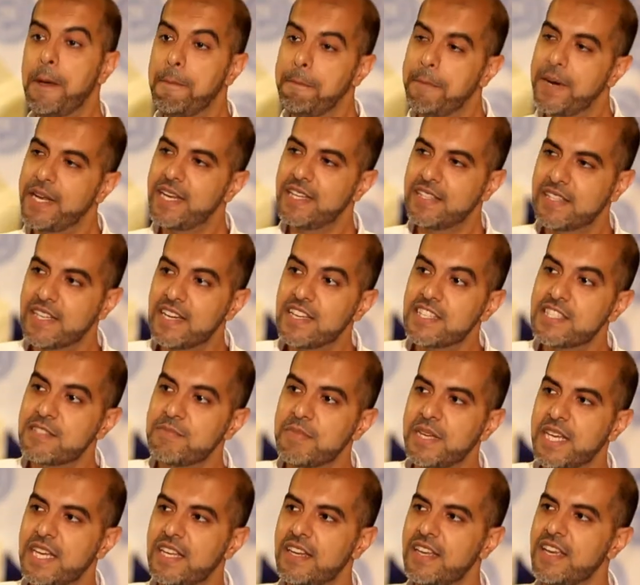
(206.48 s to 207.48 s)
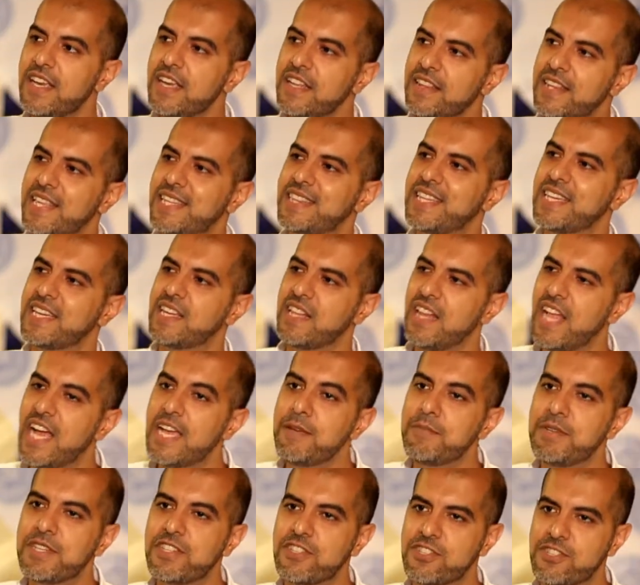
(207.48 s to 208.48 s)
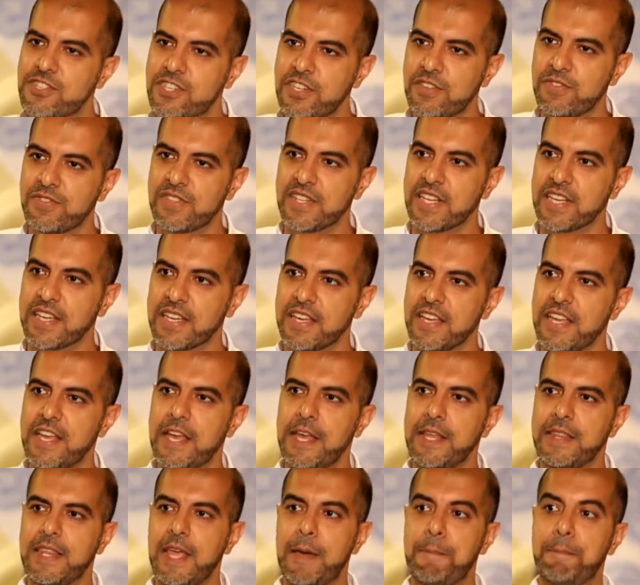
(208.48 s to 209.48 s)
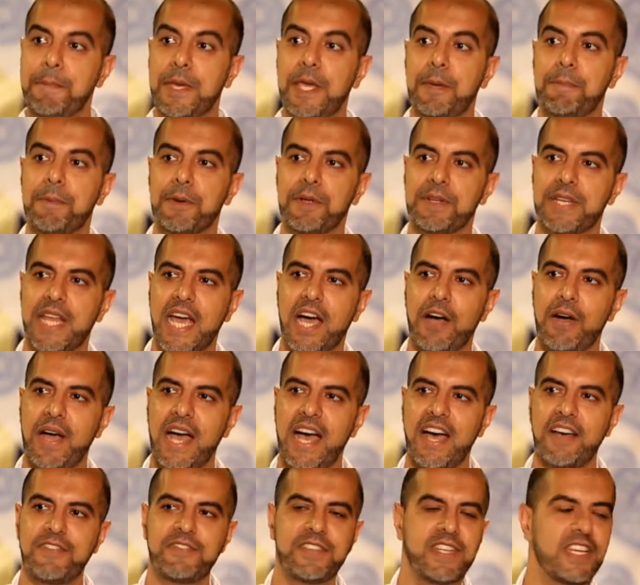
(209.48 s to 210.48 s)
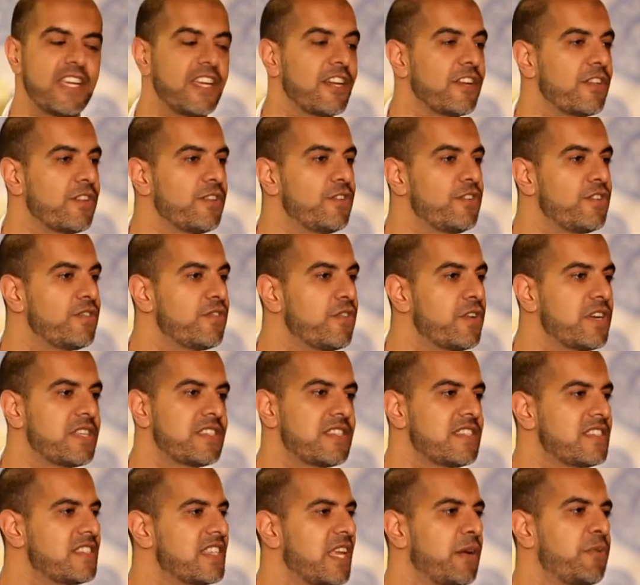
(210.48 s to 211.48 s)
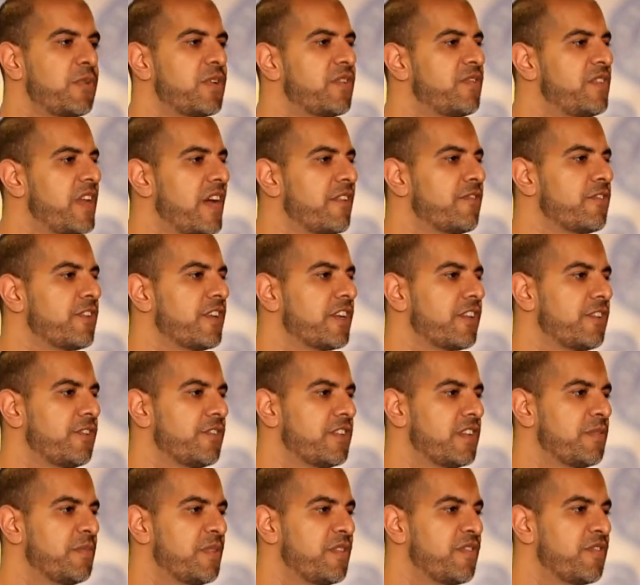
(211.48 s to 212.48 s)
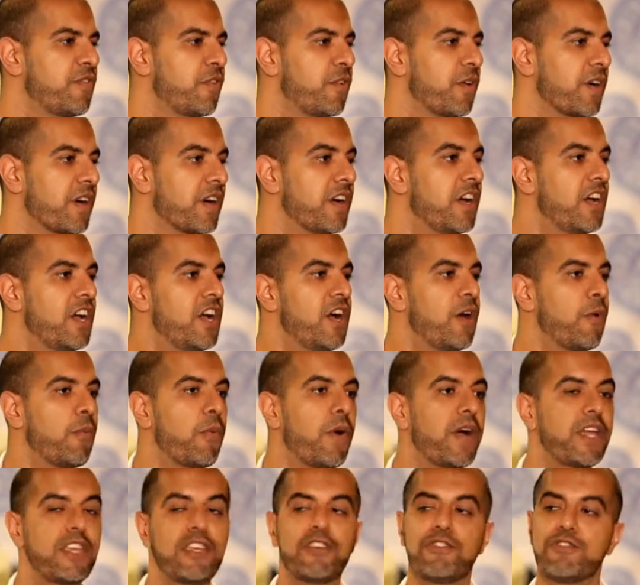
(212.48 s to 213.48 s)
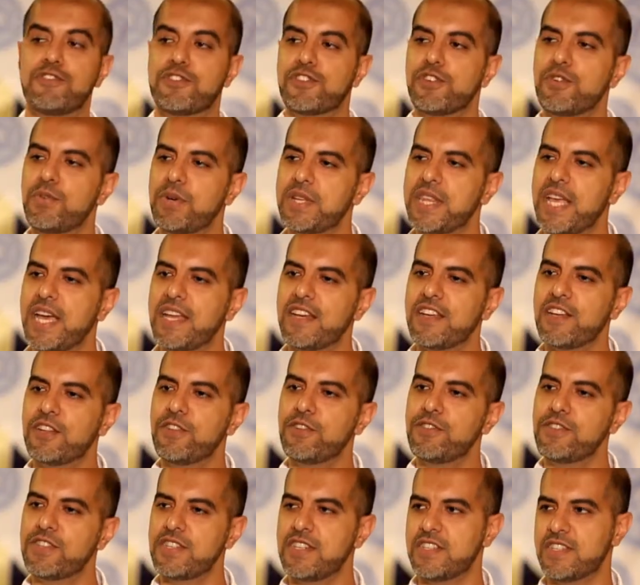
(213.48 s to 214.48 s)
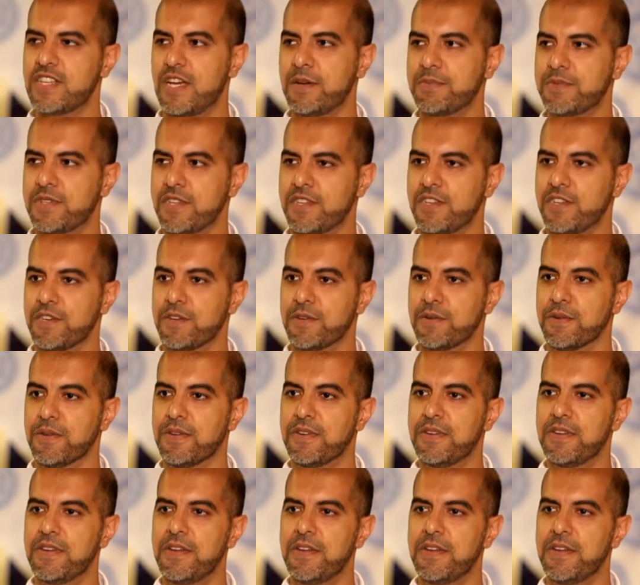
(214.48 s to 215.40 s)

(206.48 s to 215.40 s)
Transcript: But it does mean that the climate is shifting, that people now have to include voices they would have never included before. What you do with that inclusion is up to you.